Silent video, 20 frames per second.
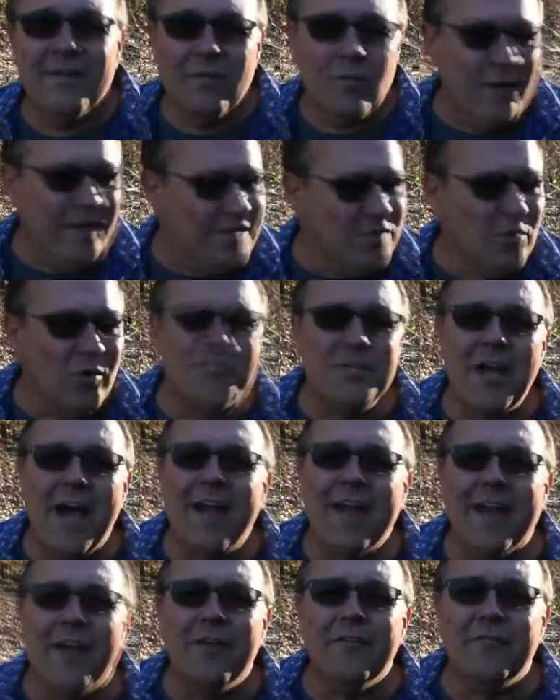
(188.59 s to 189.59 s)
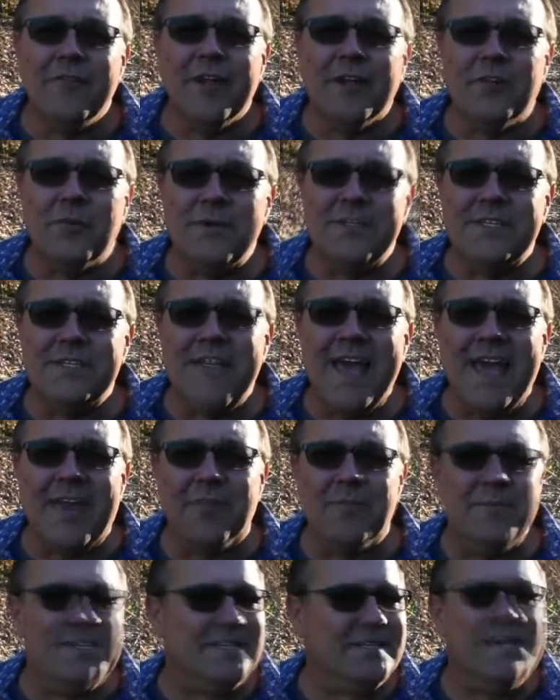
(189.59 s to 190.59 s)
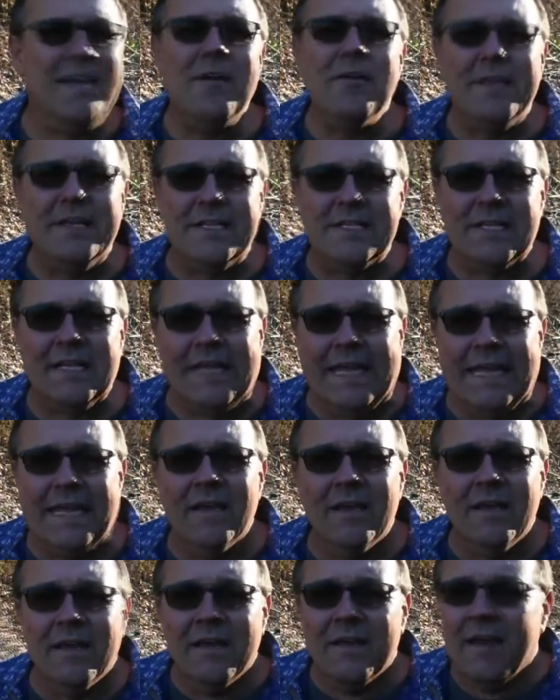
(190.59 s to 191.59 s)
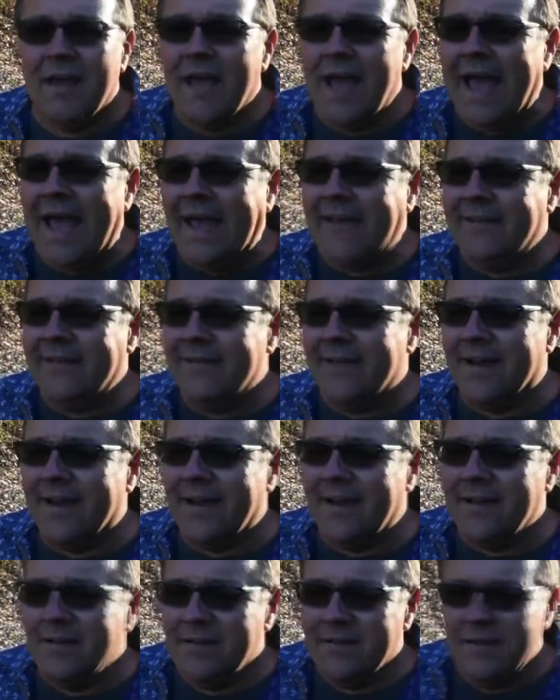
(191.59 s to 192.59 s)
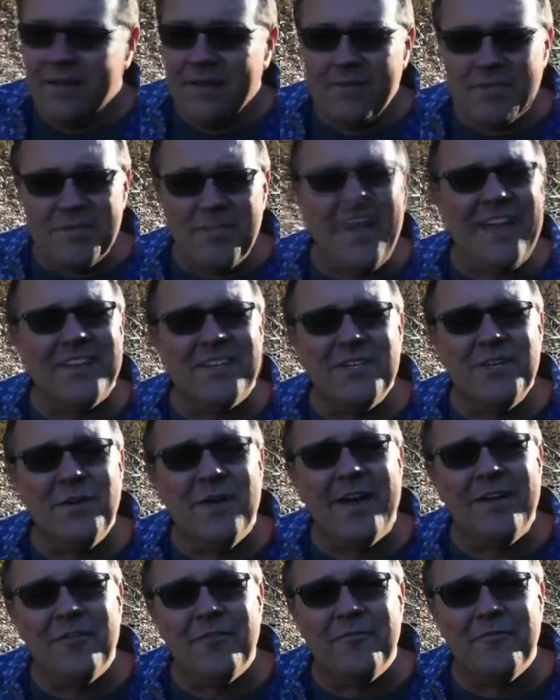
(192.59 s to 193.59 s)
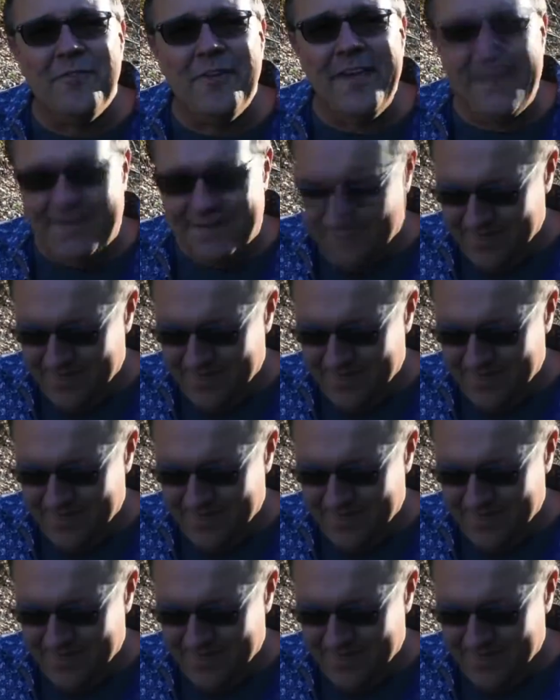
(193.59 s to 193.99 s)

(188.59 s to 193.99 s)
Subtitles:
where George Argo fell to his death mysteriously, and it was about 200 feet